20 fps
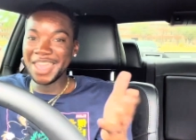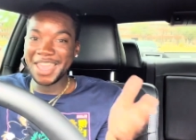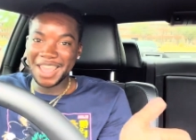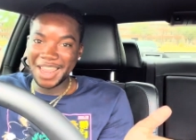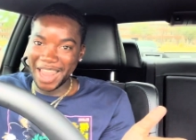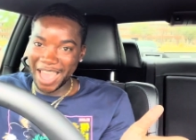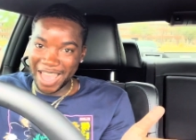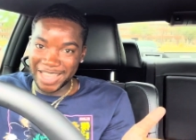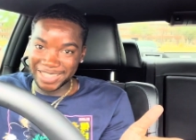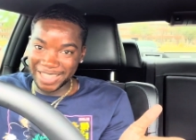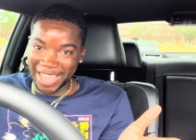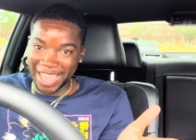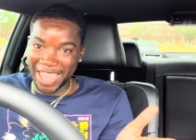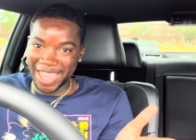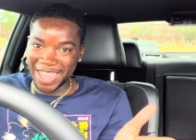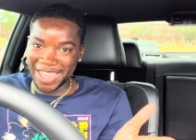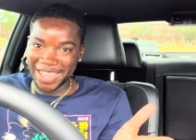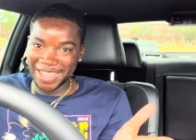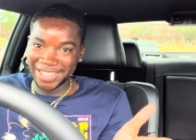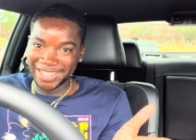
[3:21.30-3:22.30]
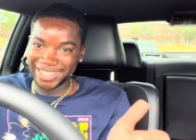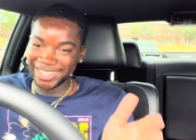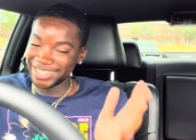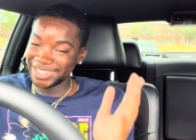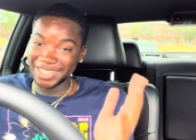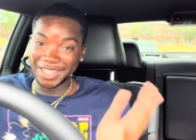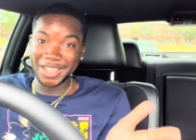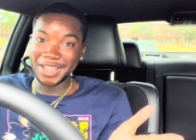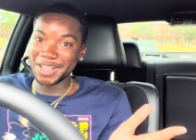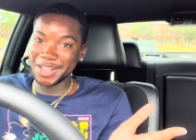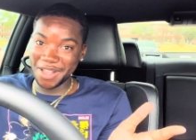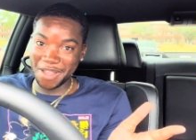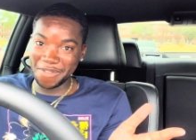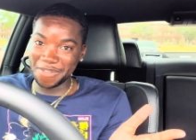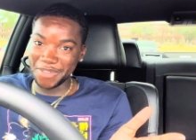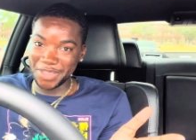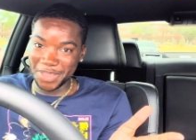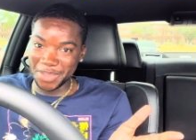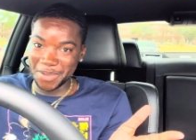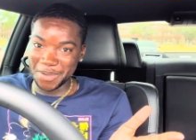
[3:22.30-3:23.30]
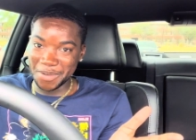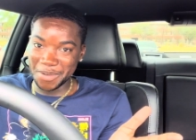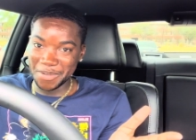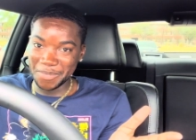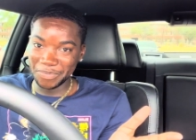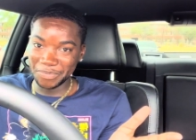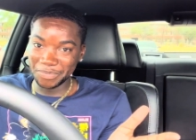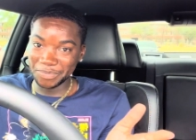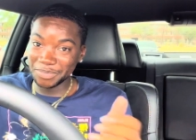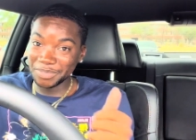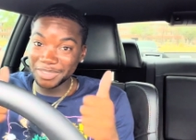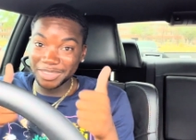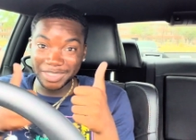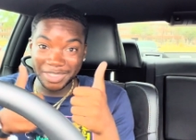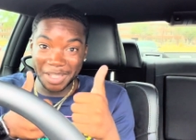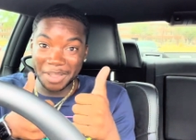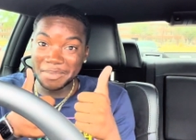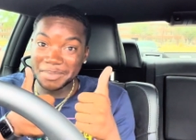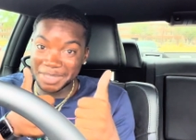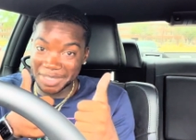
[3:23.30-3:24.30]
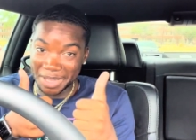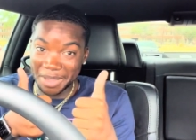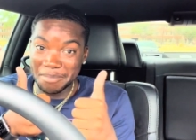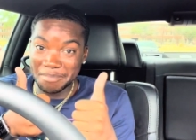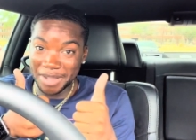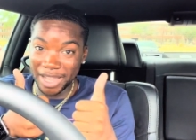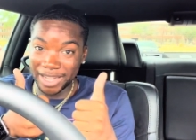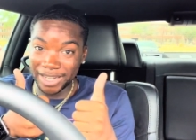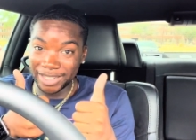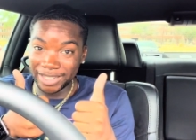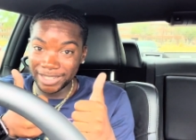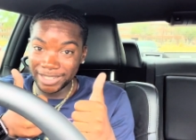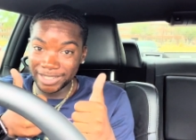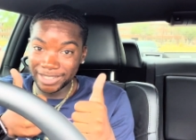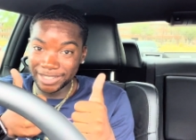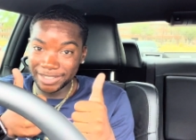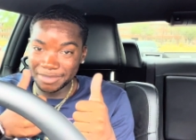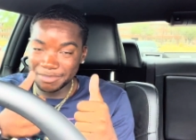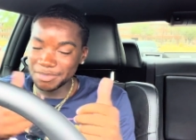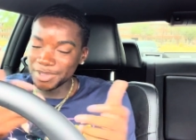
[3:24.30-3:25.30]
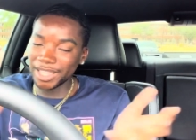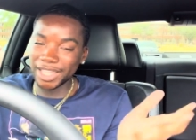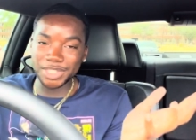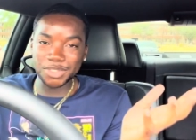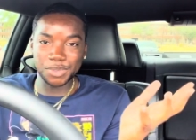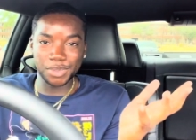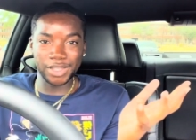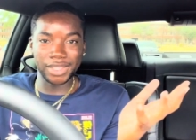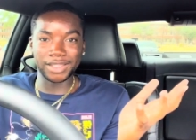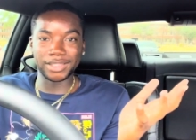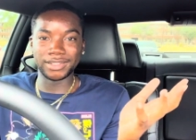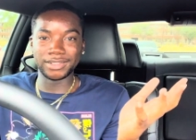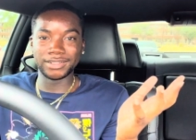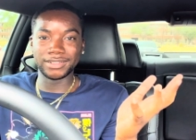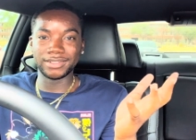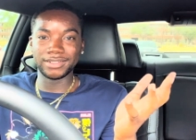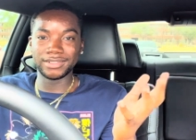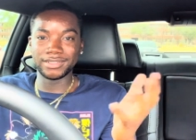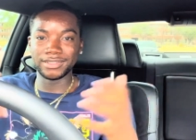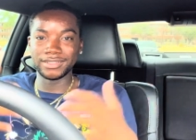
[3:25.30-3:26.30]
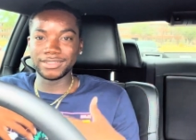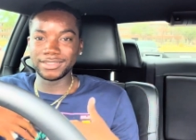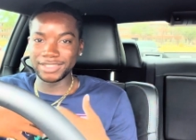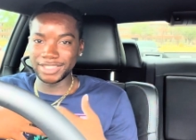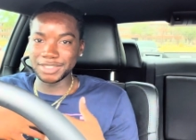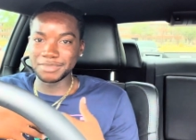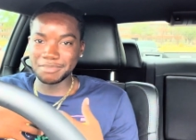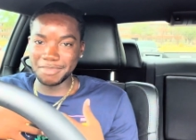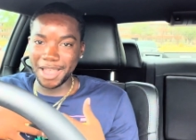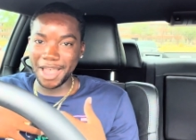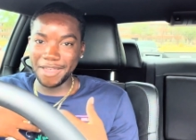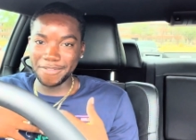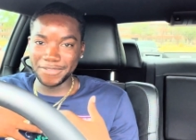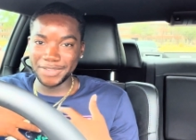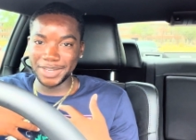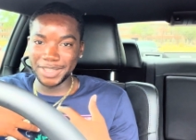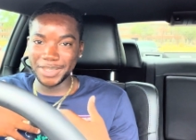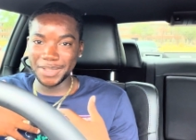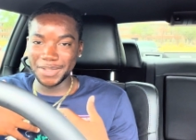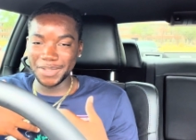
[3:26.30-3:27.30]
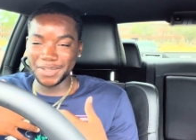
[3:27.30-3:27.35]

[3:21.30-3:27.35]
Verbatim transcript: That's, hey, good for you. Thumbs up, buddy. Guess what? This is my video.